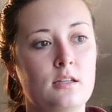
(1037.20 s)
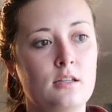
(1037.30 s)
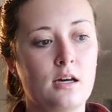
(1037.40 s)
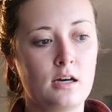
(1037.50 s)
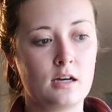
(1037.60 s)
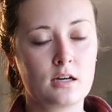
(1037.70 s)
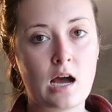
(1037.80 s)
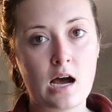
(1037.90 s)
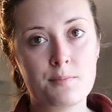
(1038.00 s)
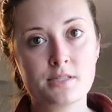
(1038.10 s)
the
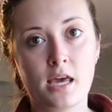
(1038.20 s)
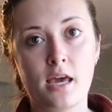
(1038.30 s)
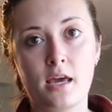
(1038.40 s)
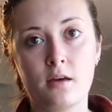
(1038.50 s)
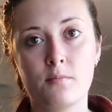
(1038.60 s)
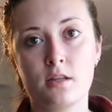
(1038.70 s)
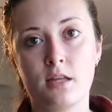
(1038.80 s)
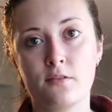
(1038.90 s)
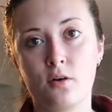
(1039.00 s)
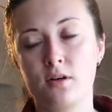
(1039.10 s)
cops came,
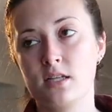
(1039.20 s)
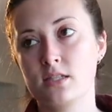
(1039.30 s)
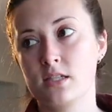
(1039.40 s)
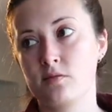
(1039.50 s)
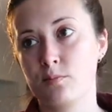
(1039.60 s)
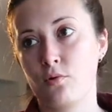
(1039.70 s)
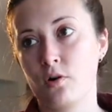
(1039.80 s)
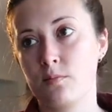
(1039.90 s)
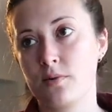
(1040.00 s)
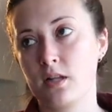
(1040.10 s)
they wrote an incident
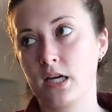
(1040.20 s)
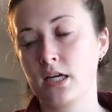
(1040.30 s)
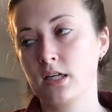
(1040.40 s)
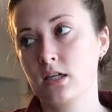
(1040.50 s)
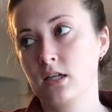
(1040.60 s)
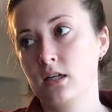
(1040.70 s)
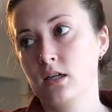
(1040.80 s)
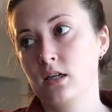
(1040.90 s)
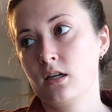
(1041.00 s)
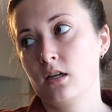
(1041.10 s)
report, but like
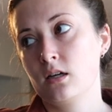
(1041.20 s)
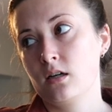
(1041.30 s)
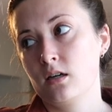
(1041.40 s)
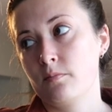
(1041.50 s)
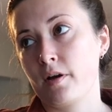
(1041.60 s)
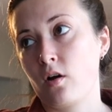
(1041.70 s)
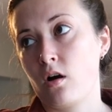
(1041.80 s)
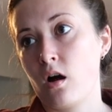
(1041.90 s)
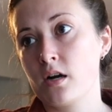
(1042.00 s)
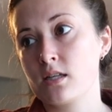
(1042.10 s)
my
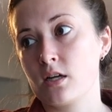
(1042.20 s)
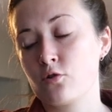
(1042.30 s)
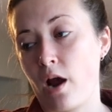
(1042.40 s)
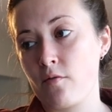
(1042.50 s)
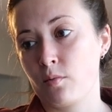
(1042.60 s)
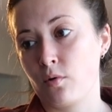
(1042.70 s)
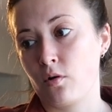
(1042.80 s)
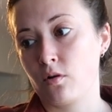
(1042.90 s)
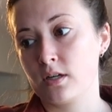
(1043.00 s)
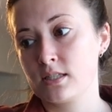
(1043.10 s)
car is
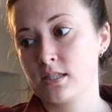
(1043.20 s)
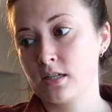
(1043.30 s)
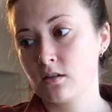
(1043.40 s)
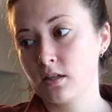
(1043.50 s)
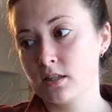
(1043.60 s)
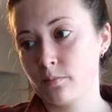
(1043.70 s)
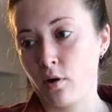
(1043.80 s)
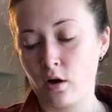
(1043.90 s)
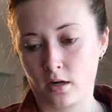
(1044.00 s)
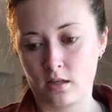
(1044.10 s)
undrivable. It's still in the
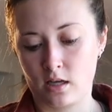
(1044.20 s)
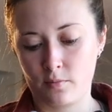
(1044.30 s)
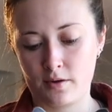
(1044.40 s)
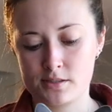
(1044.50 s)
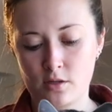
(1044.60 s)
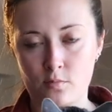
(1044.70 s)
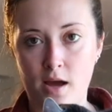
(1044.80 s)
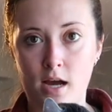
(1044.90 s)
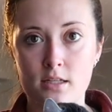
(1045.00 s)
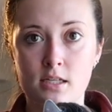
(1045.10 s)
parking lot. We have to go
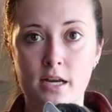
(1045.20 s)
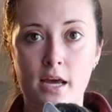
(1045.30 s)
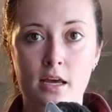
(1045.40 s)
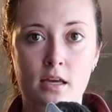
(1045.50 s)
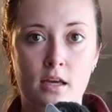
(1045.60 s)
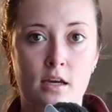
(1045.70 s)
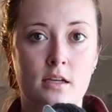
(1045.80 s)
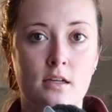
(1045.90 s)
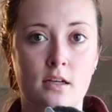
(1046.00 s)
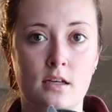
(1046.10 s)
back today
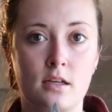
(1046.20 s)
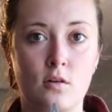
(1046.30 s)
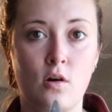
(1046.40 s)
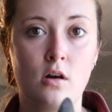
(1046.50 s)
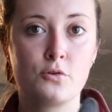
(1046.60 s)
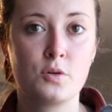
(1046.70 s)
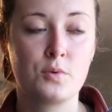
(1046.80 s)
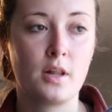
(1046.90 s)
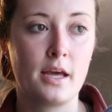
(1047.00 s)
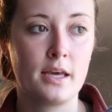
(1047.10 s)
and call
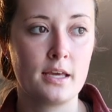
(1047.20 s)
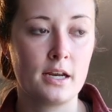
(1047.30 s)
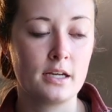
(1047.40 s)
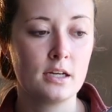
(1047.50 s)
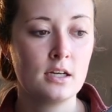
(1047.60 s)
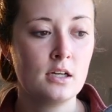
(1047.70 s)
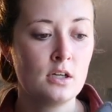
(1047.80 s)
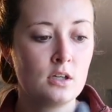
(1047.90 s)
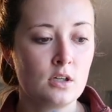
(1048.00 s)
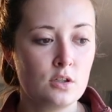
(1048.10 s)
AAA and get it
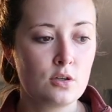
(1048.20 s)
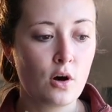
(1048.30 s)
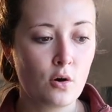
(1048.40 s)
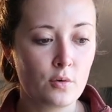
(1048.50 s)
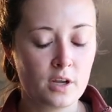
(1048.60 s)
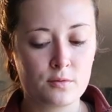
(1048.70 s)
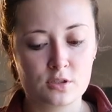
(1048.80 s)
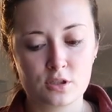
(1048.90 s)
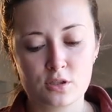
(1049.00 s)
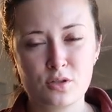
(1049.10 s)
towed. It
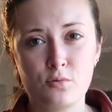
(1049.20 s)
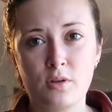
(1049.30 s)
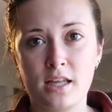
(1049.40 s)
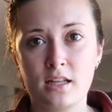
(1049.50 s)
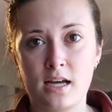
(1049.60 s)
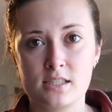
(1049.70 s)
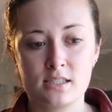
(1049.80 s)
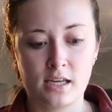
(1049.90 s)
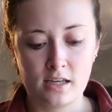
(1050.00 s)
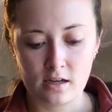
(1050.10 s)
was just too late last
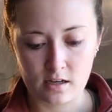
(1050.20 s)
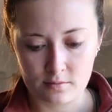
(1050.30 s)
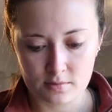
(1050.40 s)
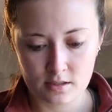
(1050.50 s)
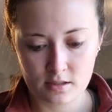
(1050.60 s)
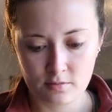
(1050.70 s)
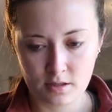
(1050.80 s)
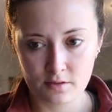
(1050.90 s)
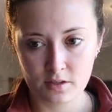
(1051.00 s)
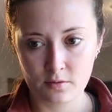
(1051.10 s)
night. We
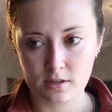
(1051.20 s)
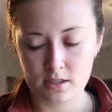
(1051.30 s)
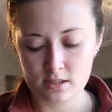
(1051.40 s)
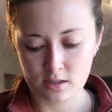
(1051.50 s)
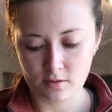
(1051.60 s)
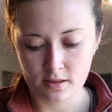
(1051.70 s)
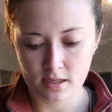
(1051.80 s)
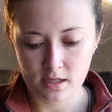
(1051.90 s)
didn't really want to deal with